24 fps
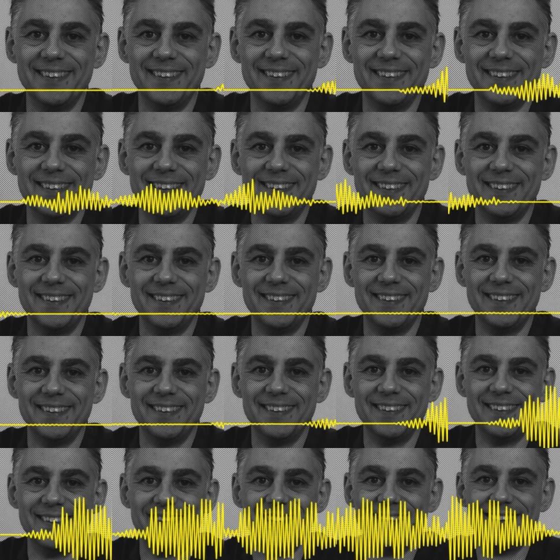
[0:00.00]
Yeah.
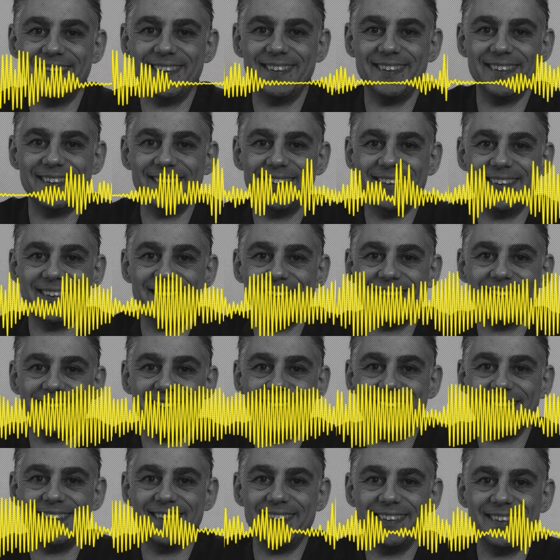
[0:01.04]
So the whole
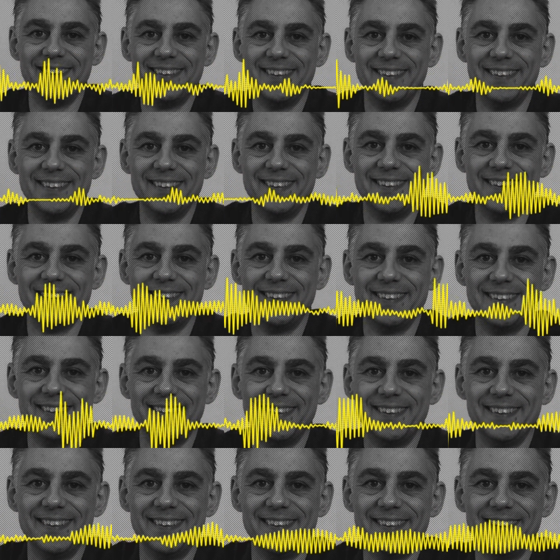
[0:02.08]
rulebook editing, getting
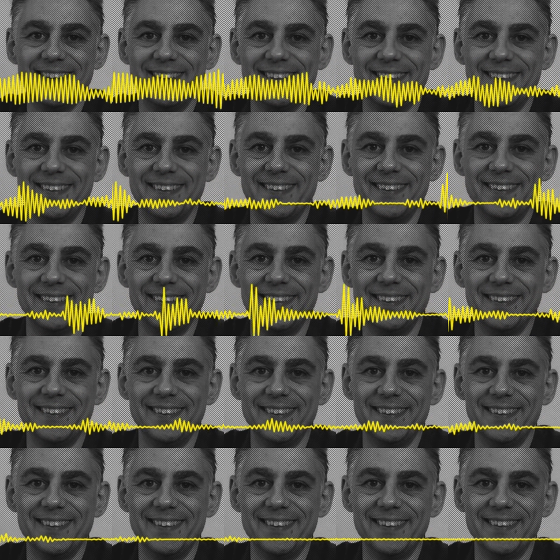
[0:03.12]
back to your original
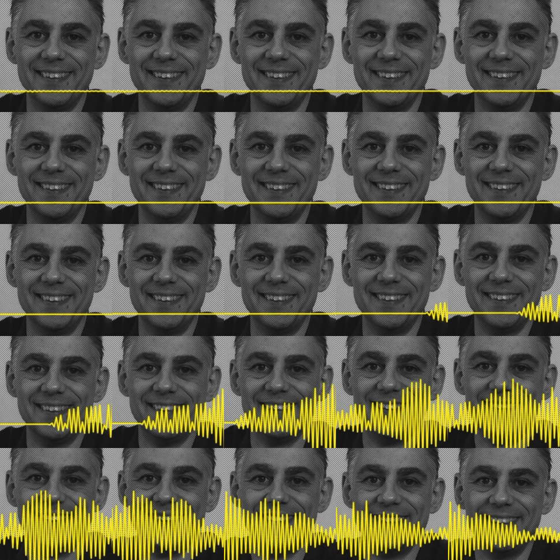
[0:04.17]
question,
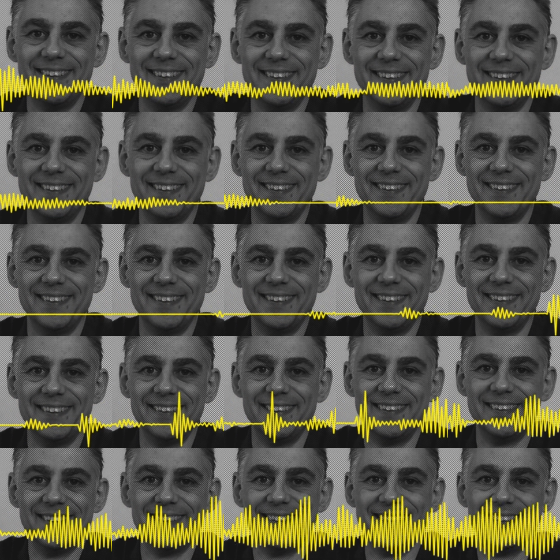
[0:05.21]
was
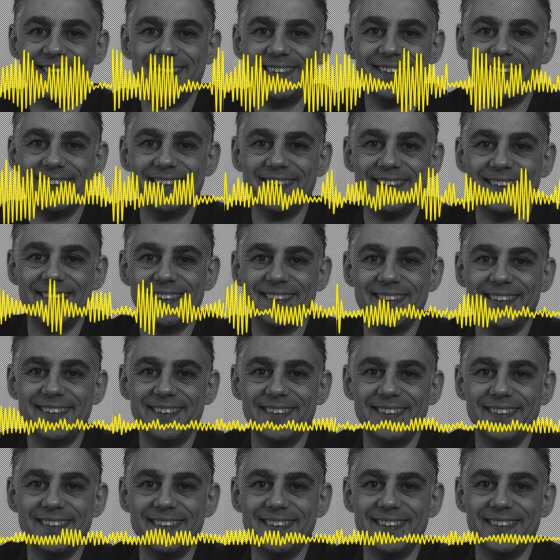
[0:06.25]
because I was doing the
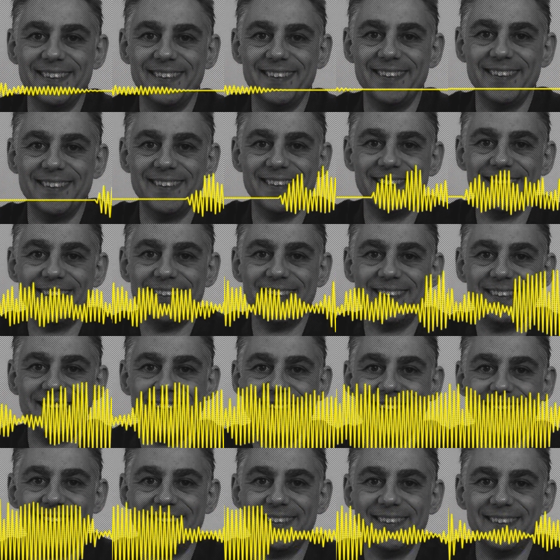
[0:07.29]
videos, I was
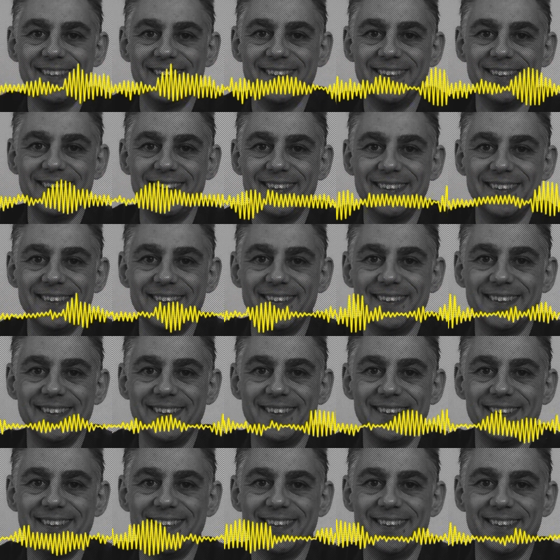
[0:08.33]
also doing bits
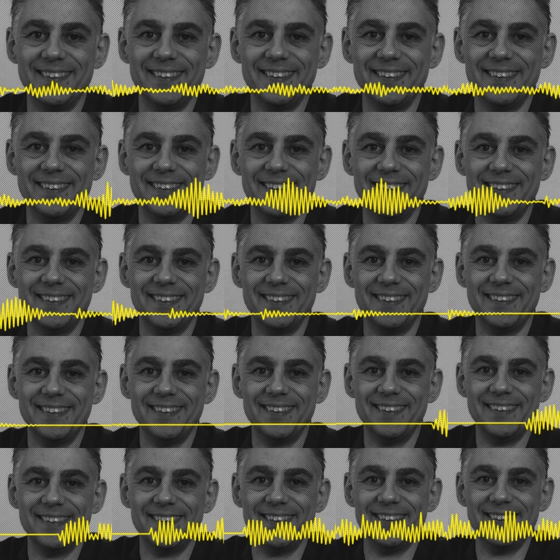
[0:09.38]
of rulebook work.
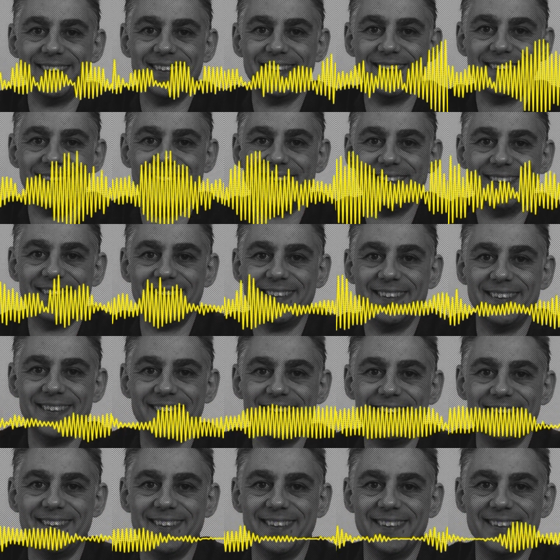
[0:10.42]
And then the rulebook
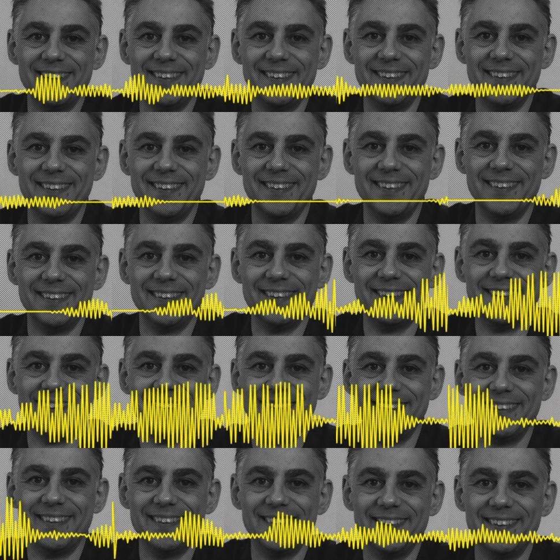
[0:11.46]
work just
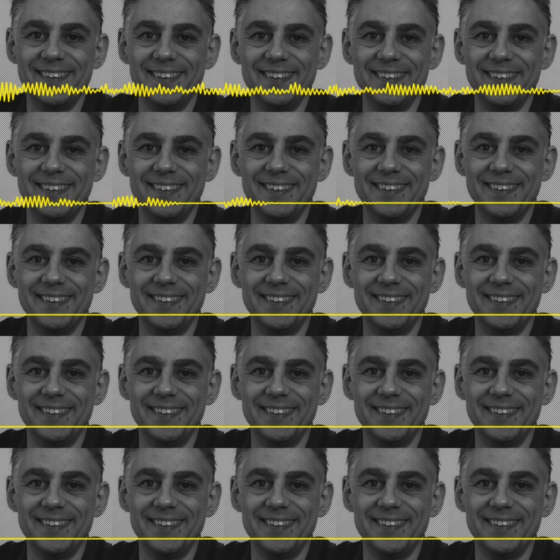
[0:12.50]
more came in,